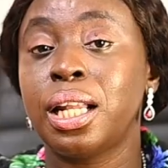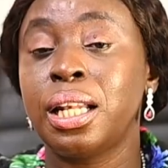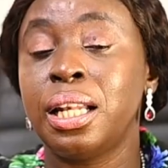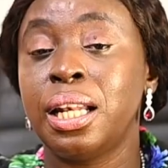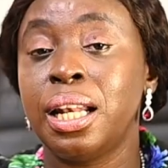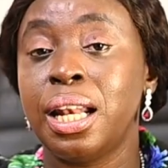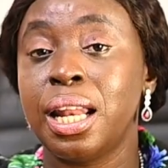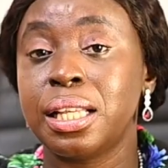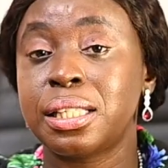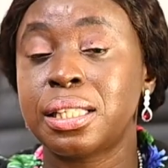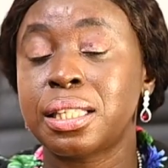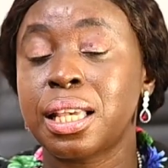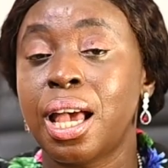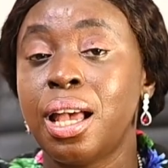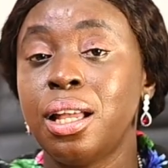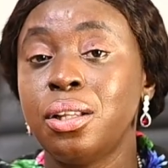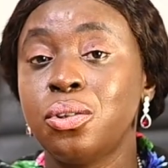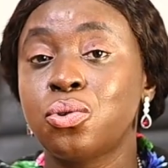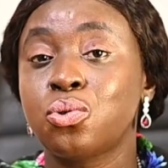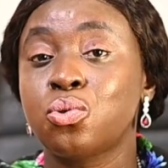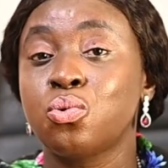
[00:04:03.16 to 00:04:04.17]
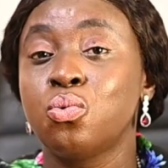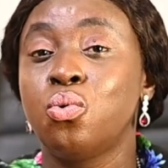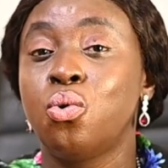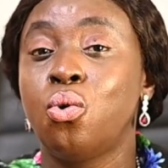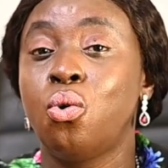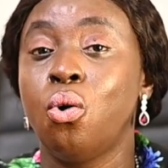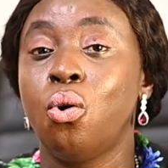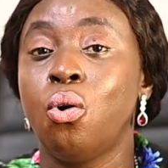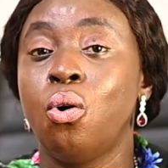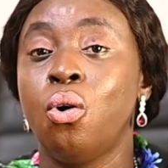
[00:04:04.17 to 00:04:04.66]
letter to
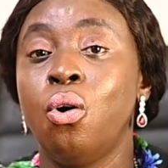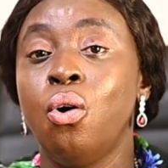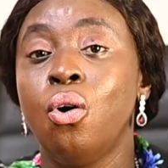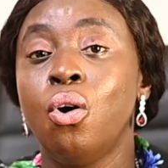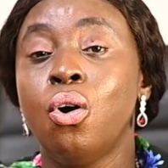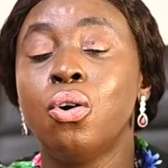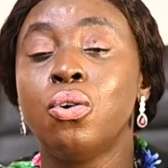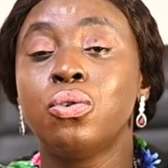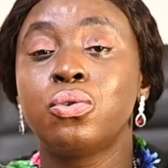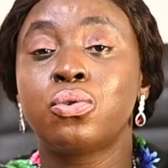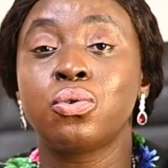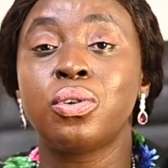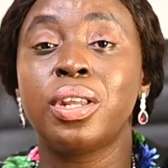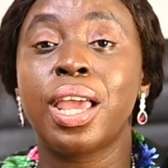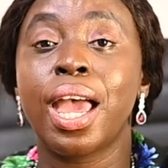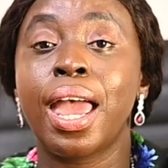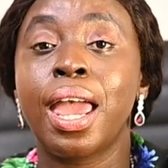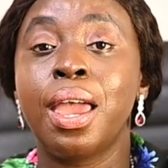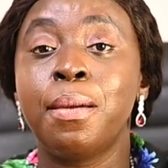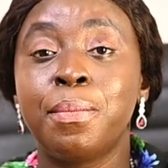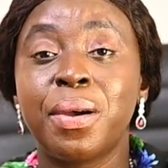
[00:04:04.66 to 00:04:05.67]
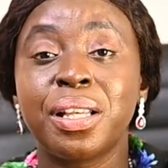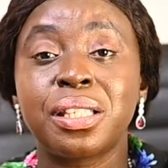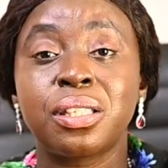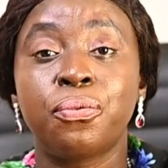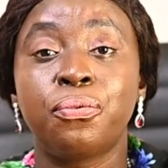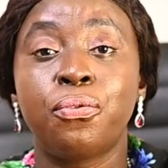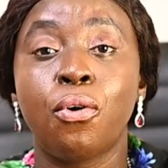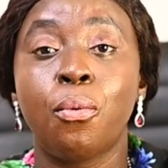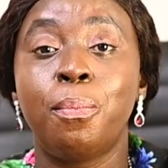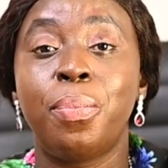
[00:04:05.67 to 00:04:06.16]
go to their embassy
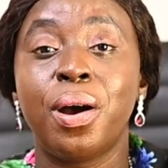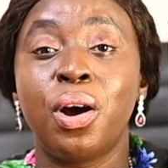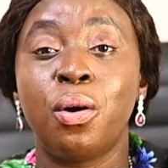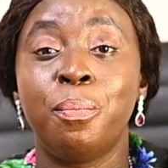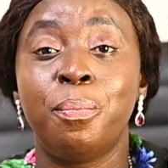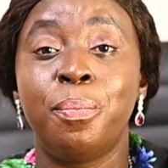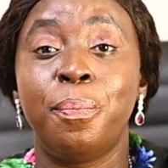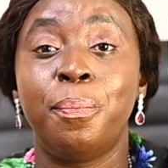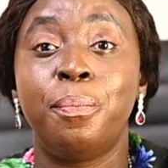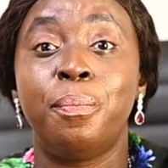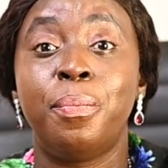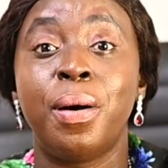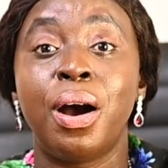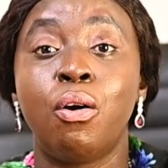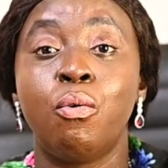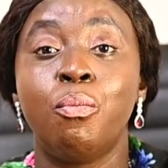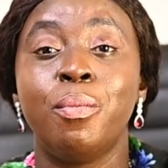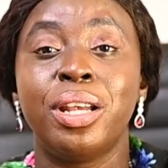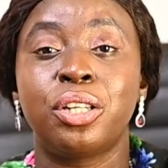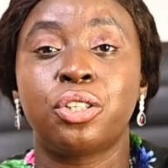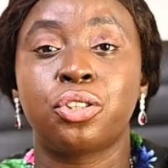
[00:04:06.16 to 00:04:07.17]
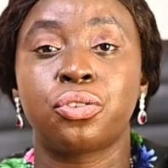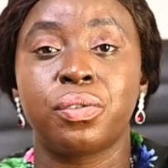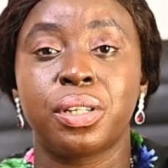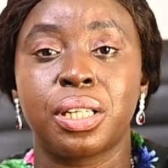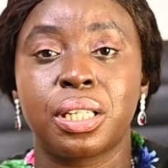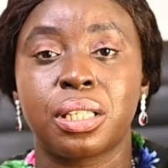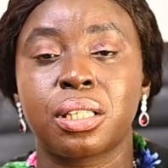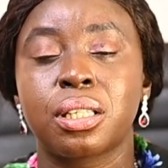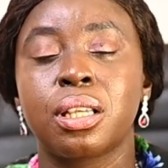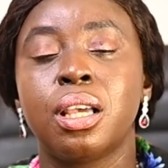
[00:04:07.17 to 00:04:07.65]
for
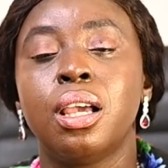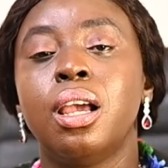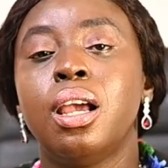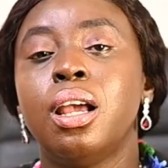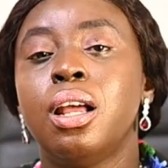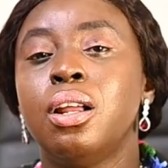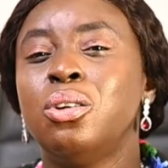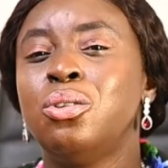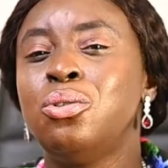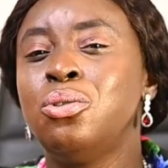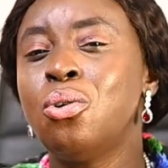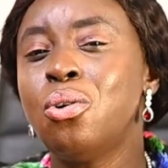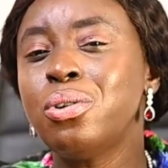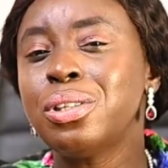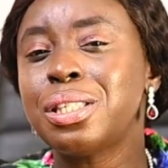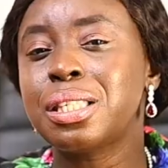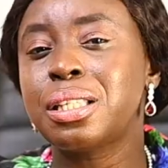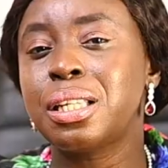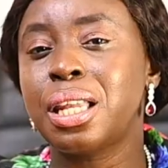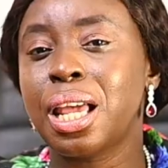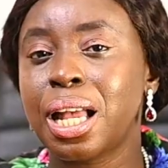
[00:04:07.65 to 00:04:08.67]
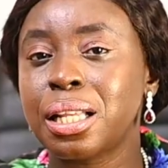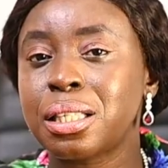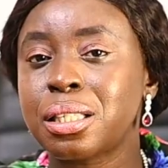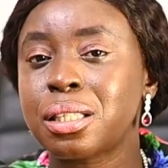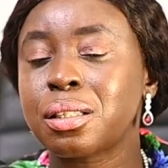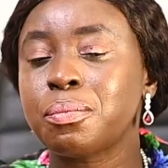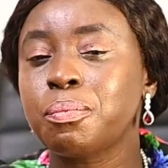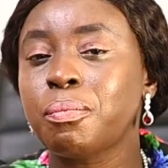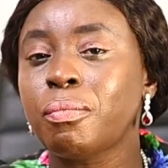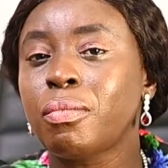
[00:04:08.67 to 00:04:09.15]
biometrics. Note that
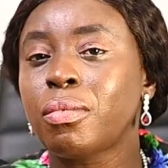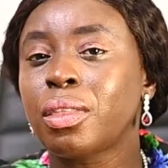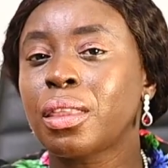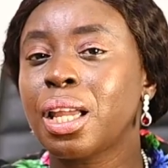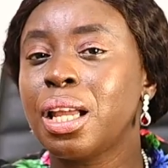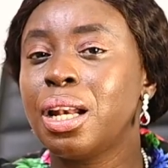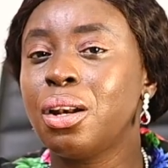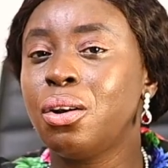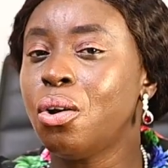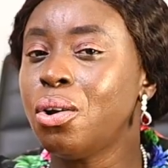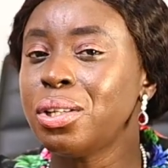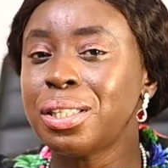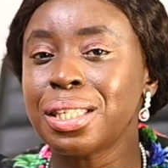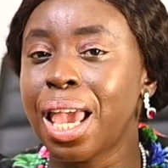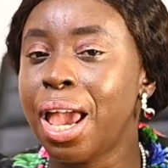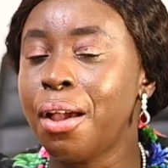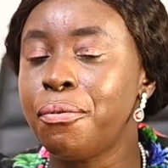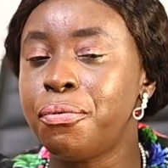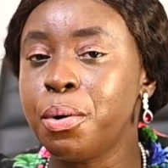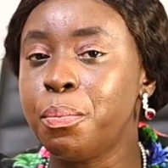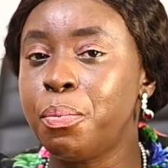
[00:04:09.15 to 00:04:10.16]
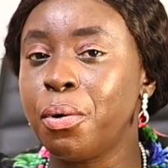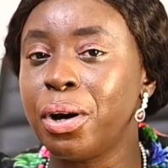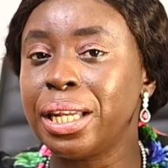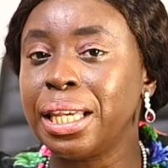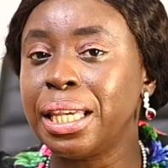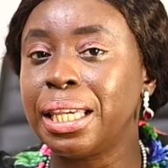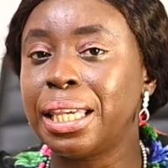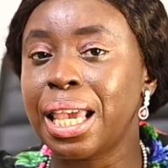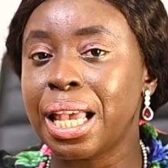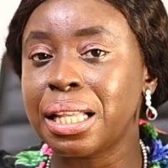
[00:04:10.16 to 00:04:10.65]
not
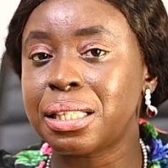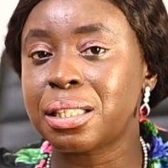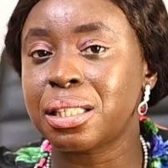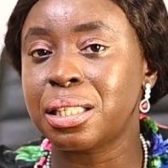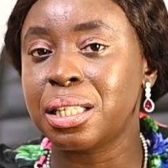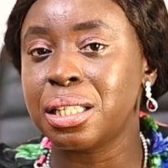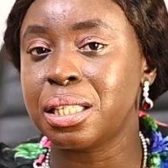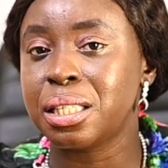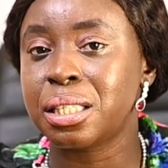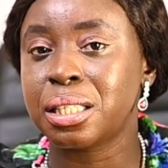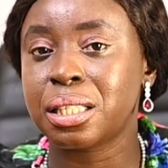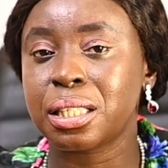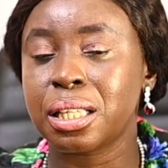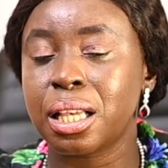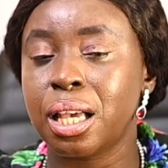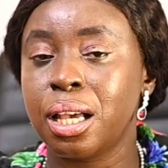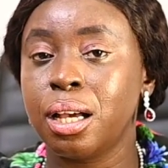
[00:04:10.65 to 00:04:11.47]
everybody gets these